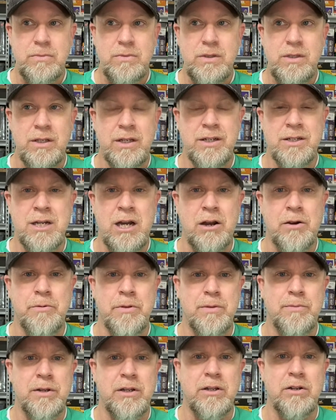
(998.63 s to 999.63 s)
in talking
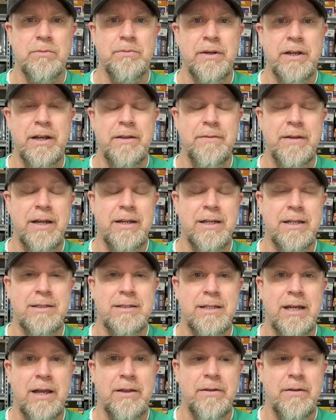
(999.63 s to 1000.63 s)
with them a little bit, they did
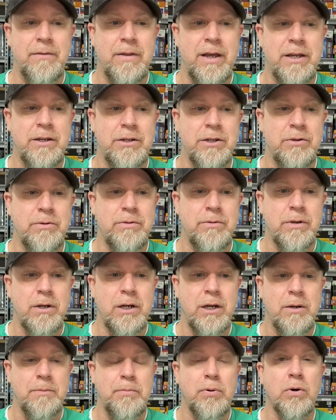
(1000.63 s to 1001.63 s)
say that they do
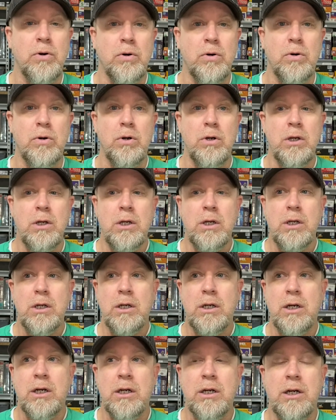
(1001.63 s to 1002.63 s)
pull
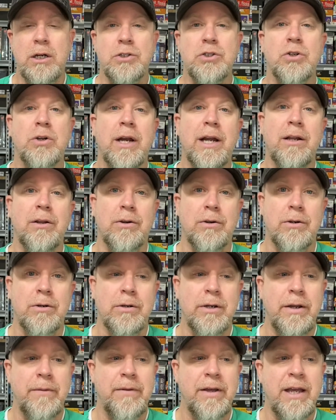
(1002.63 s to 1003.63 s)
a trailer,
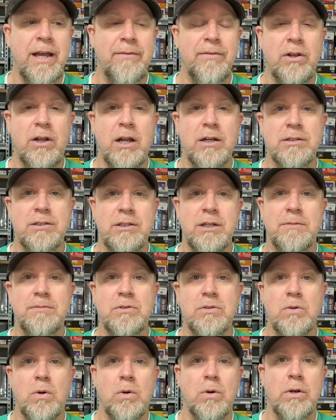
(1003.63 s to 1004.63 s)
and they have a lot of stuff
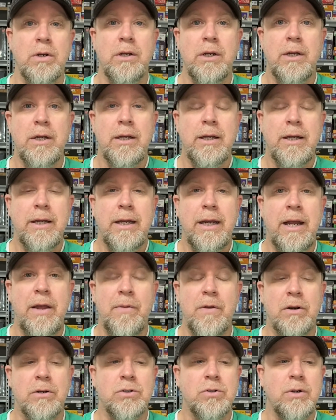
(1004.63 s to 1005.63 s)
stored in
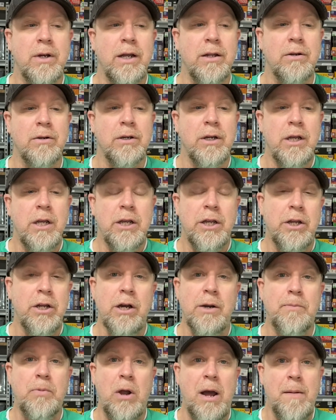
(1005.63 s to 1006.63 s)
their trailer. You
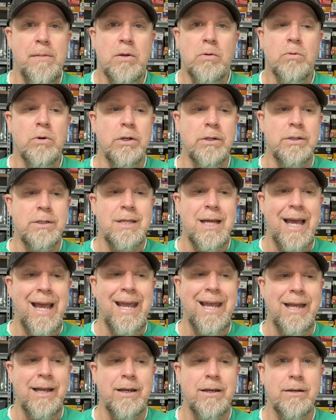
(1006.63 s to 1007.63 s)
know, it probably wouldn't
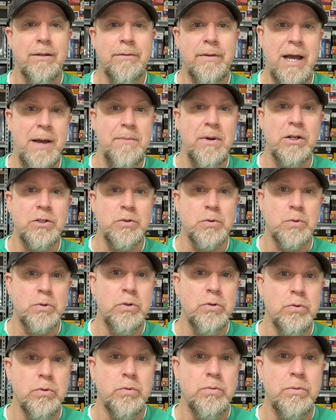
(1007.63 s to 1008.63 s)
take that much
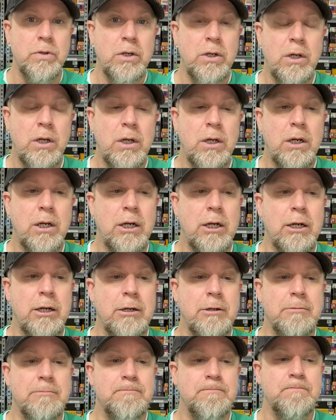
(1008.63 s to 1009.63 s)
room
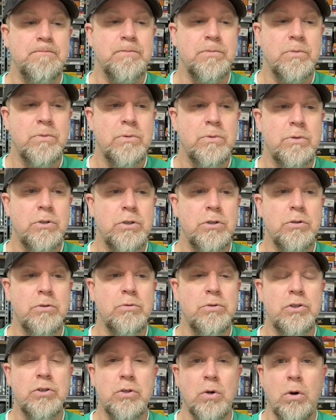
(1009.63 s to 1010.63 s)
to
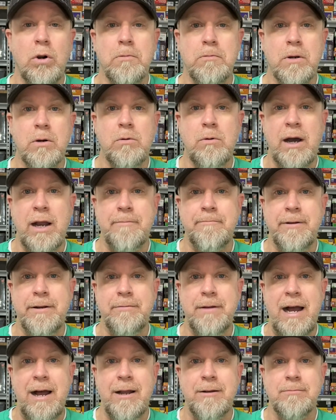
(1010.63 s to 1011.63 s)
store quite a bit
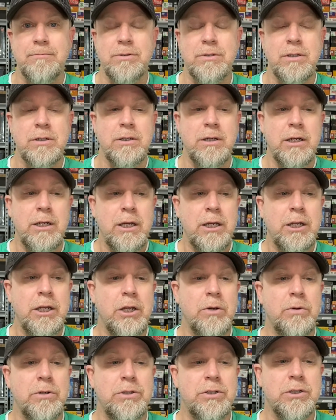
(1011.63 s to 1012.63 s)
of items.
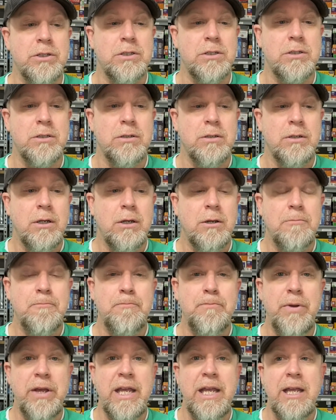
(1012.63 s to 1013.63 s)
You would just
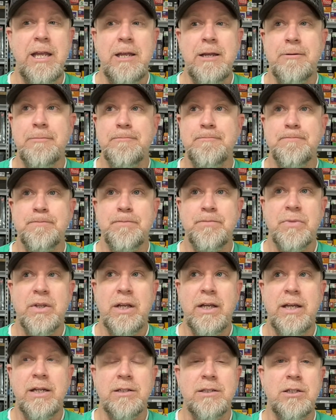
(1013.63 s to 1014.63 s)
be
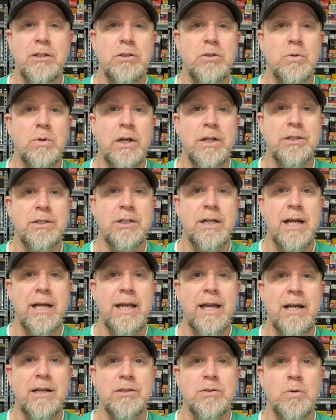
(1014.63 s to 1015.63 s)
in a situation, I
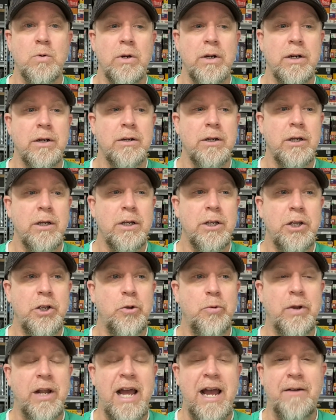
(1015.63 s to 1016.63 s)
guess, where
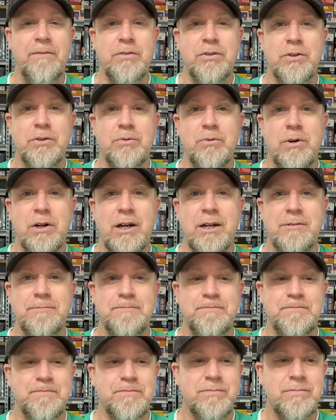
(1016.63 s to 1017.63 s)
you would have to,
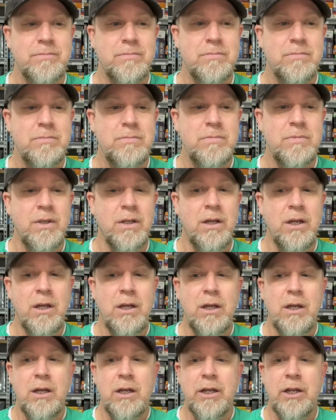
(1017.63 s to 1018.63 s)

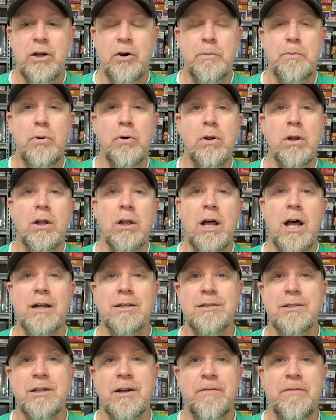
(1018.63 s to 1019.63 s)
you know, pull a lot of
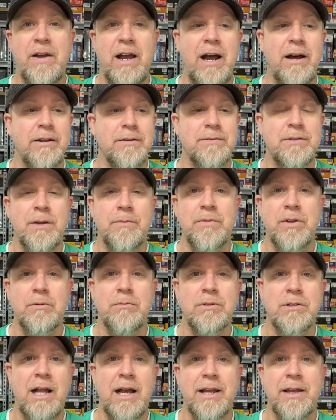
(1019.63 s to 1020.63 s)
stuff out if something
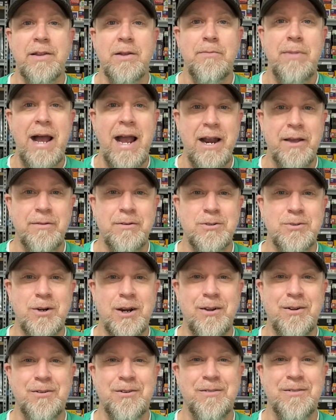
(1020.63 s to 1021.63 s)
was like in the back of the
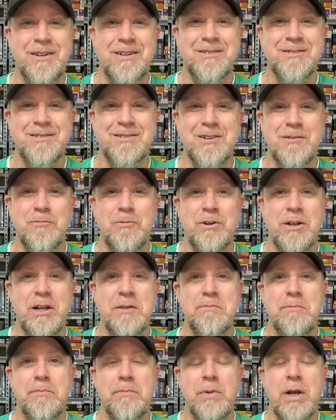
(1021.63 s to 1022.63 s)
trailer that
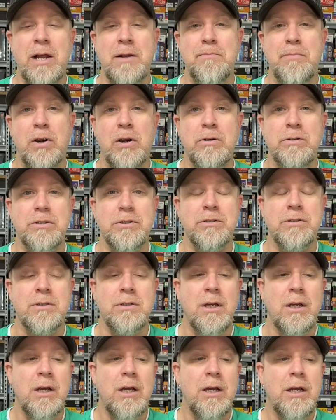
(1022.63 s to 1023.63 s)
someone had purchased.
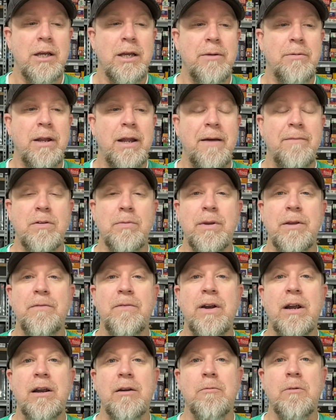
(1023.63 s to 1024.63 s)
It would have to be
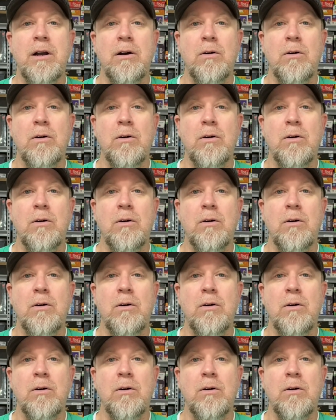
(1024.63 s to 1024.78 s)
very well